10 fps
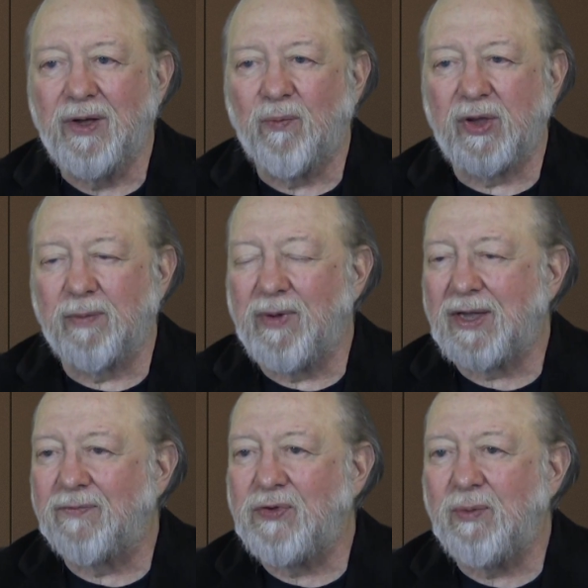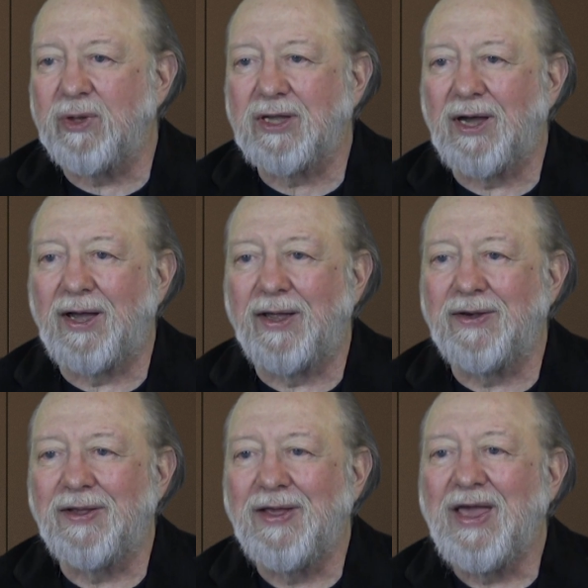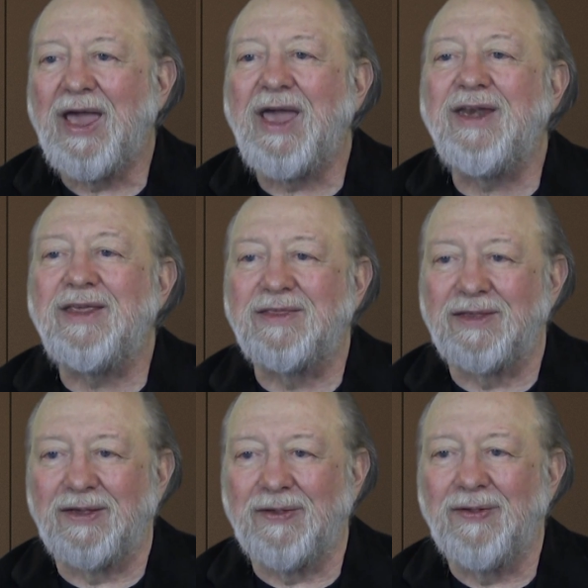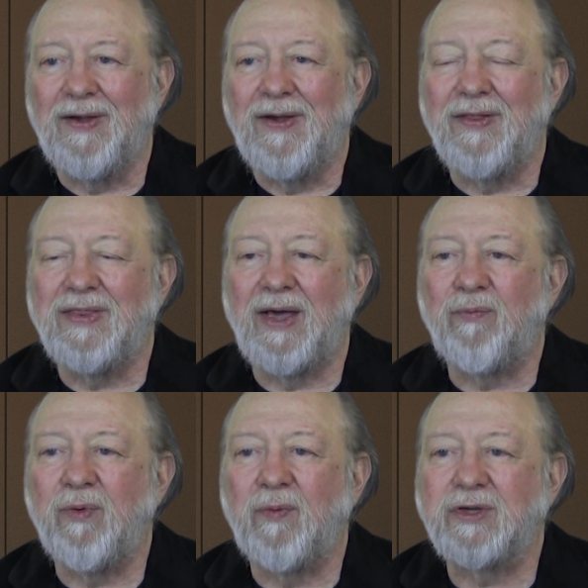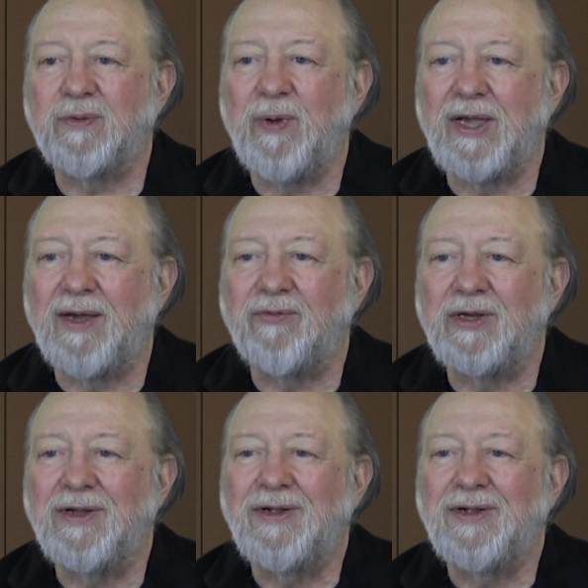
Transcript: we can make of humankind anything that we want to make of it.